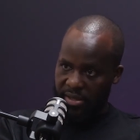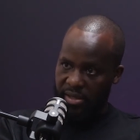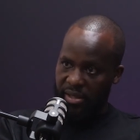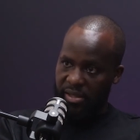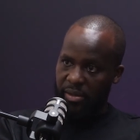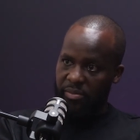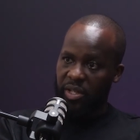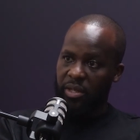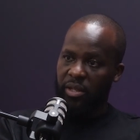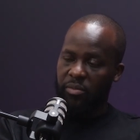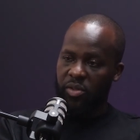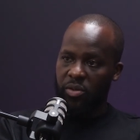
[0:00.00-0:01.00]
and
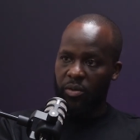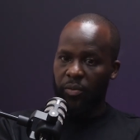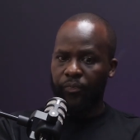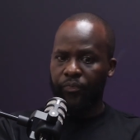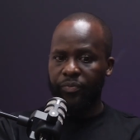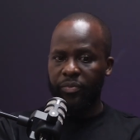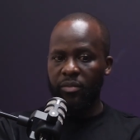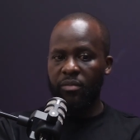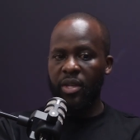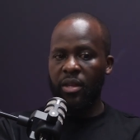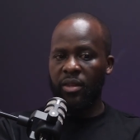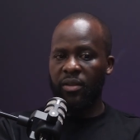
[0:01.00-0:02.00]
subject them to
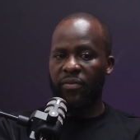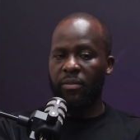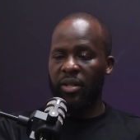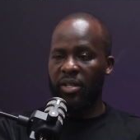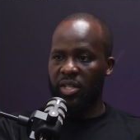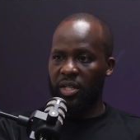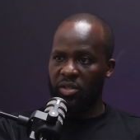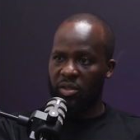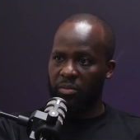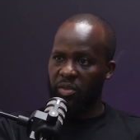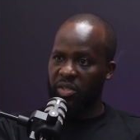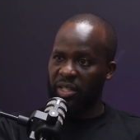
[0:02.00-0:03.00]
the female
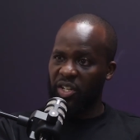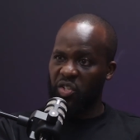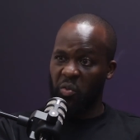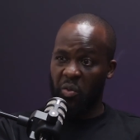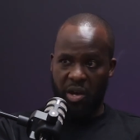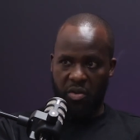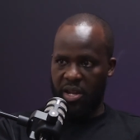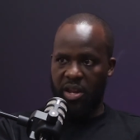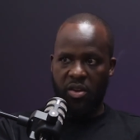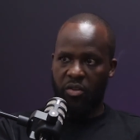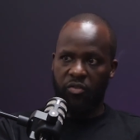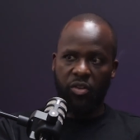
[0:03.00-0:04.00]
genital mutilation without
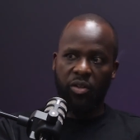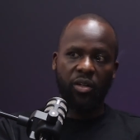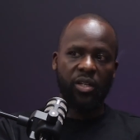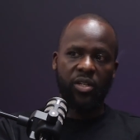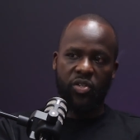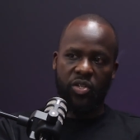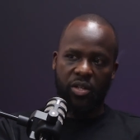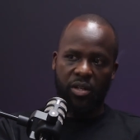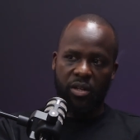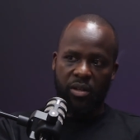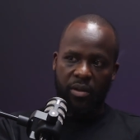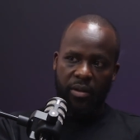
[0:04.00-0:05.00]
any of your knowledge,
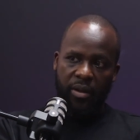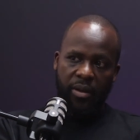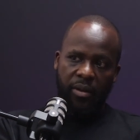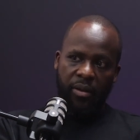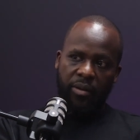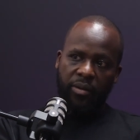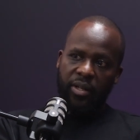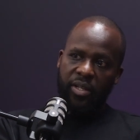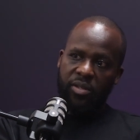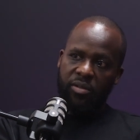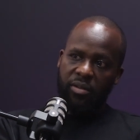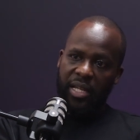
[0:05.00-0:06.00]

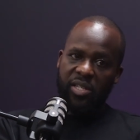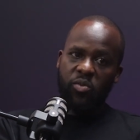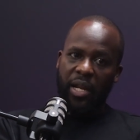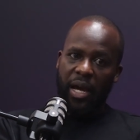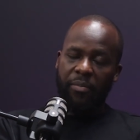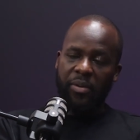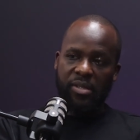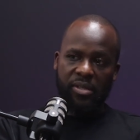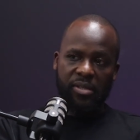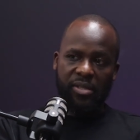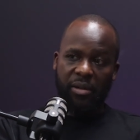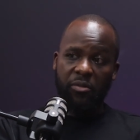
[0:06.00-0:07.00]
right? So that's what happens
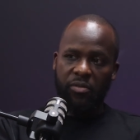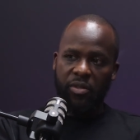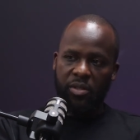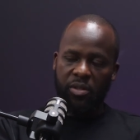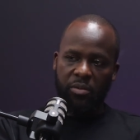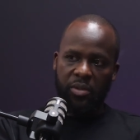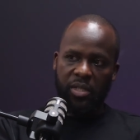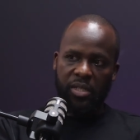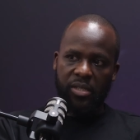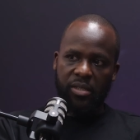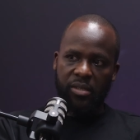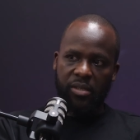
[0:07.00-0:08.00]
in some of these
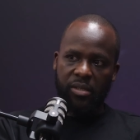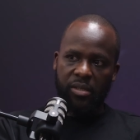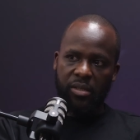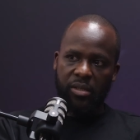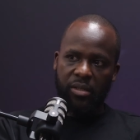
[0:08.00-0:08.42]
communities.